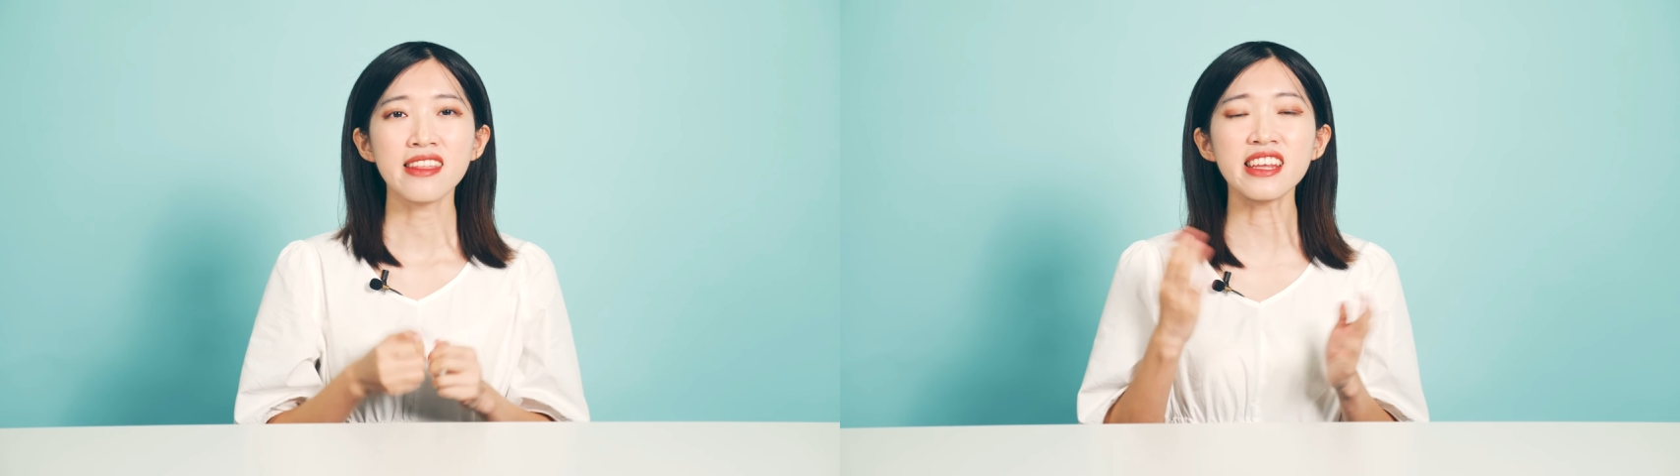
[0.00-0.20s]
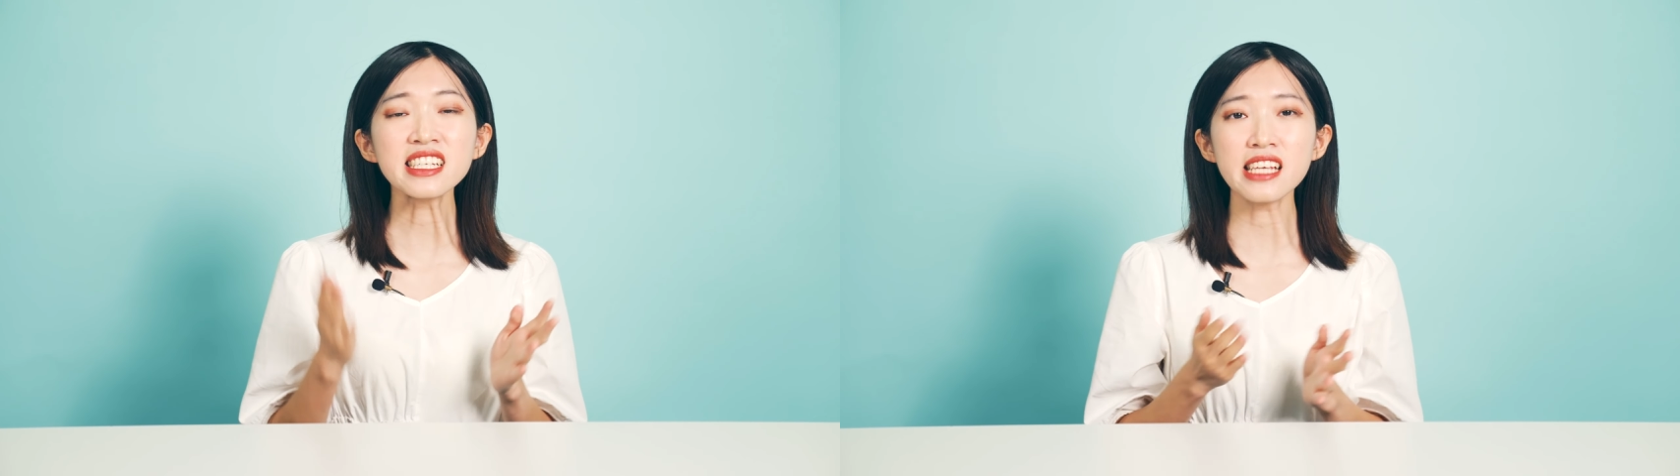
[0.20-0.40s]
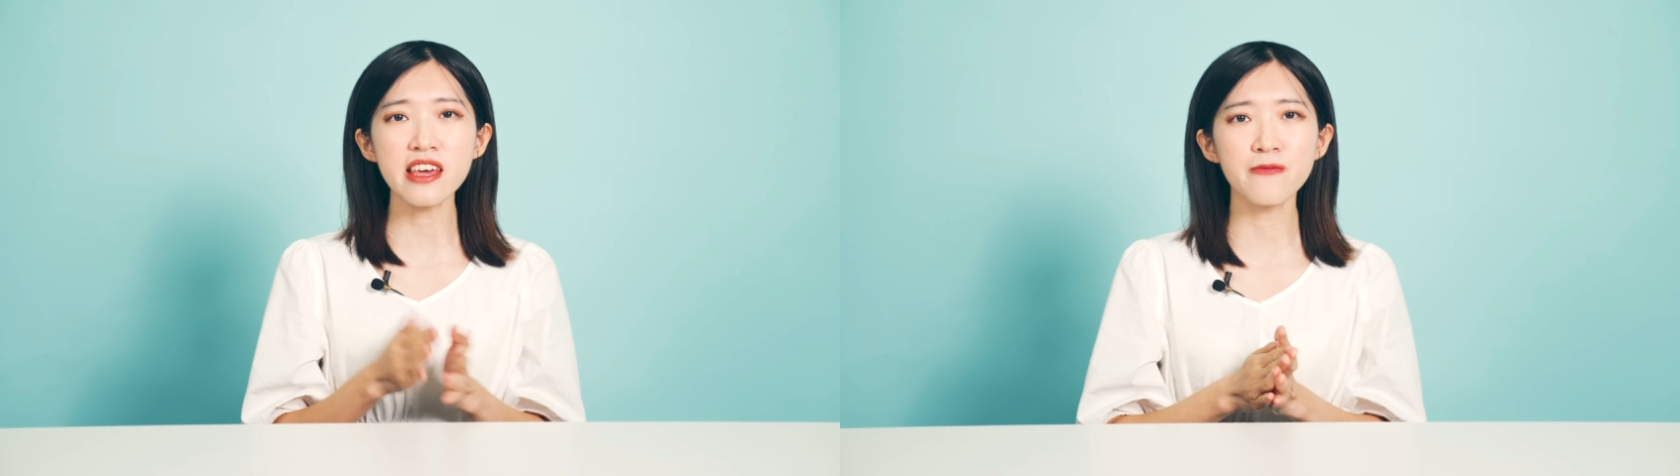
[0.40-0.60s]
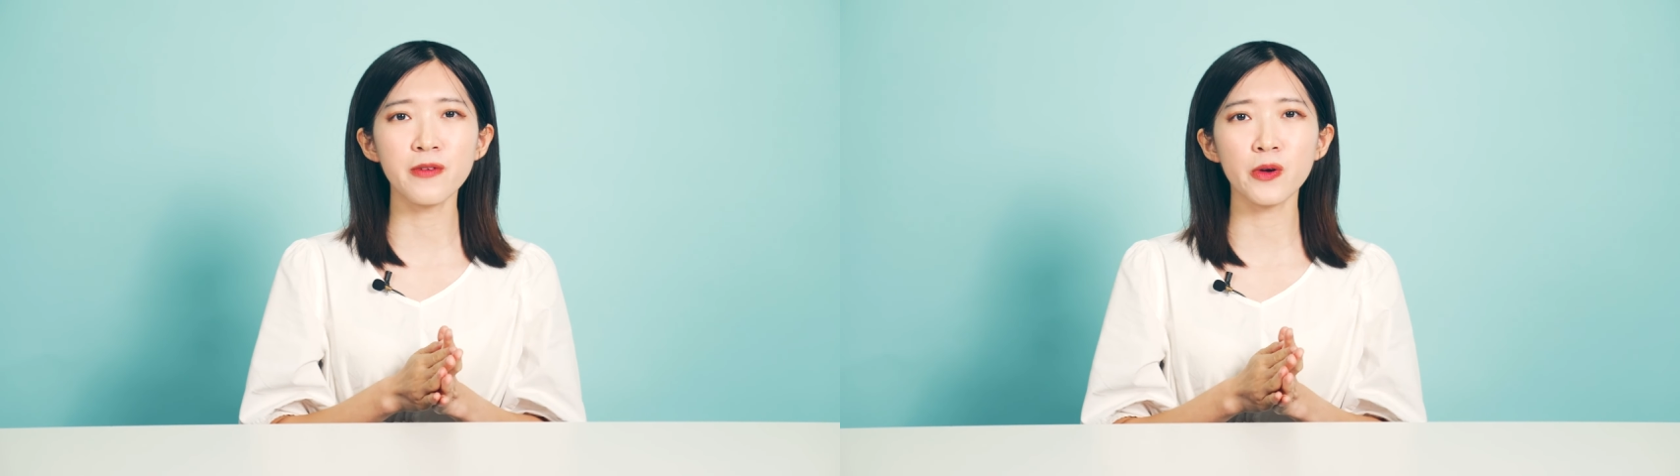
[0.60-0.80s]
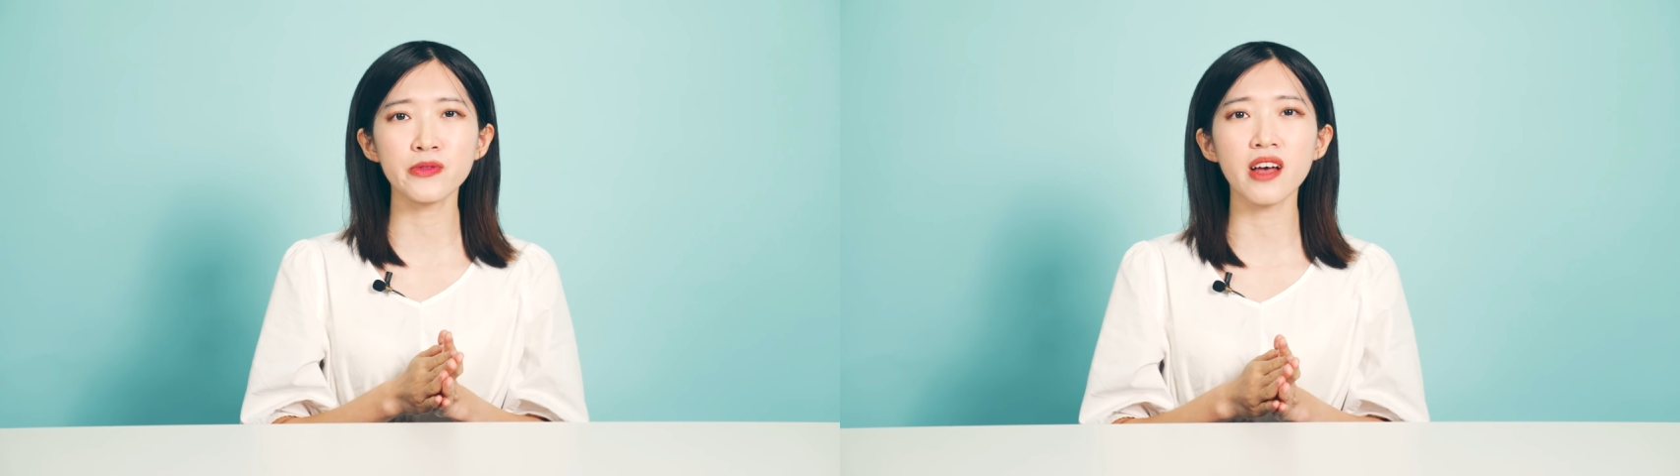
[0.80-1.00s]
This
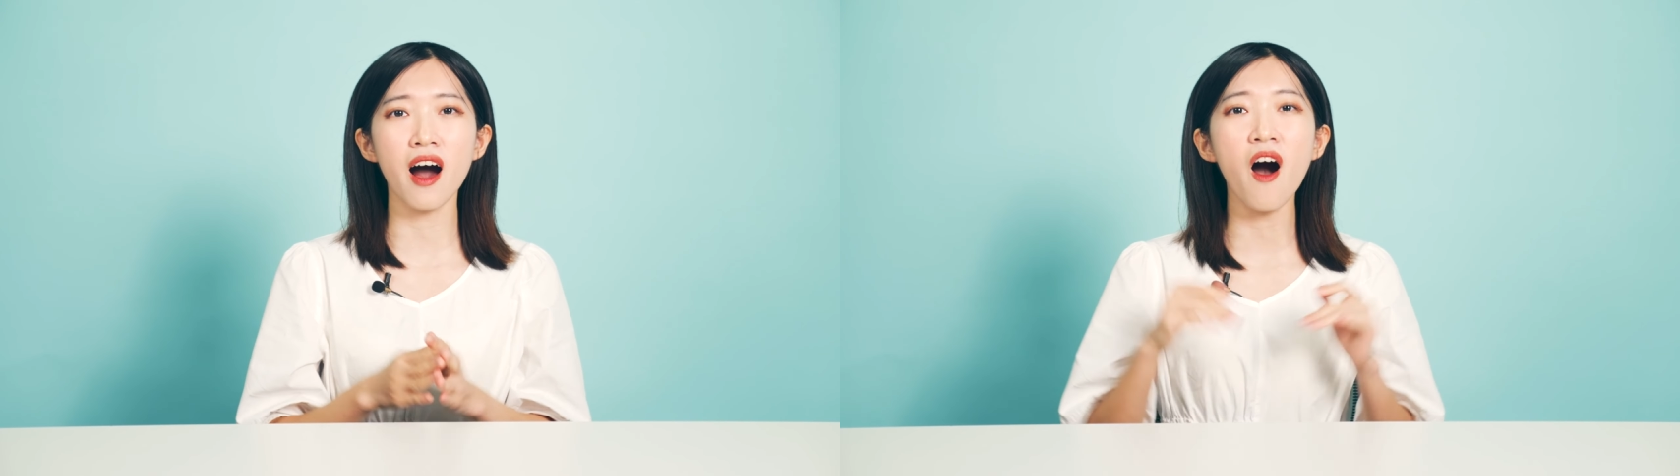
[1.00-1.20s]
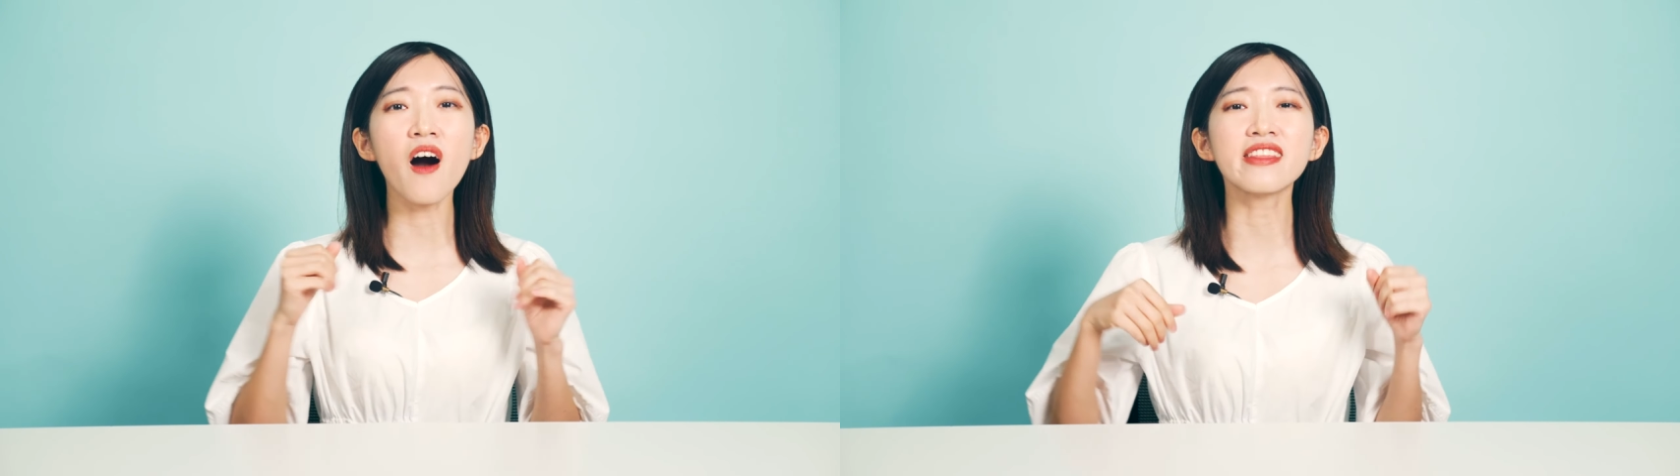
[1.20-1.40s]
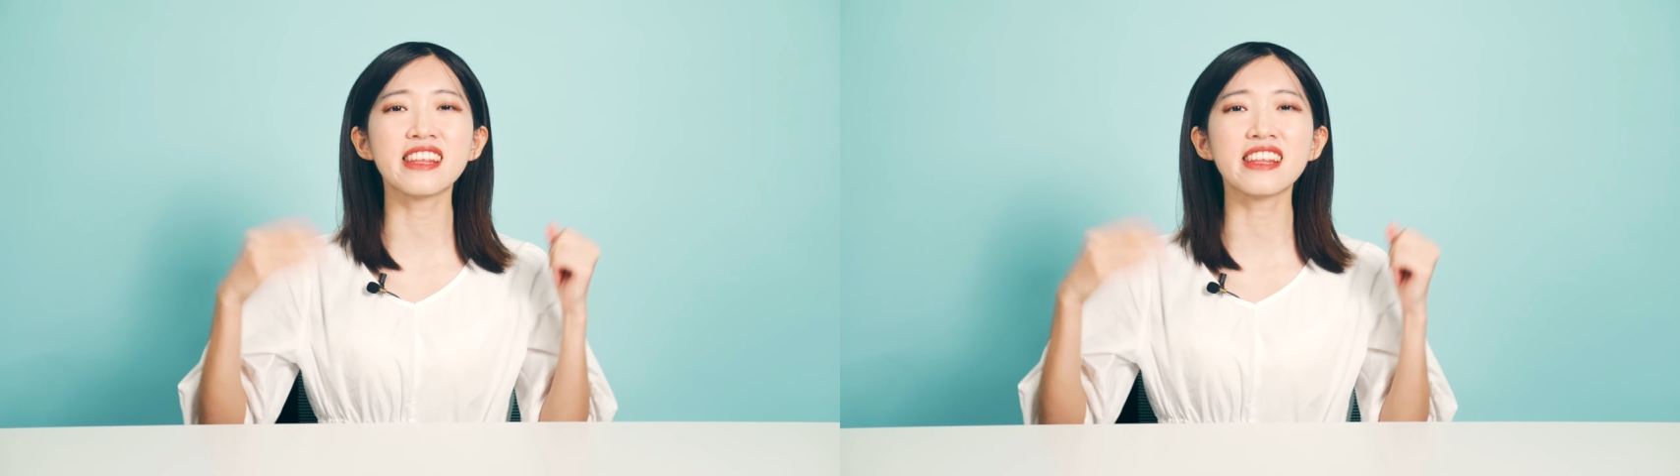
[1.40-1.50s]
involves all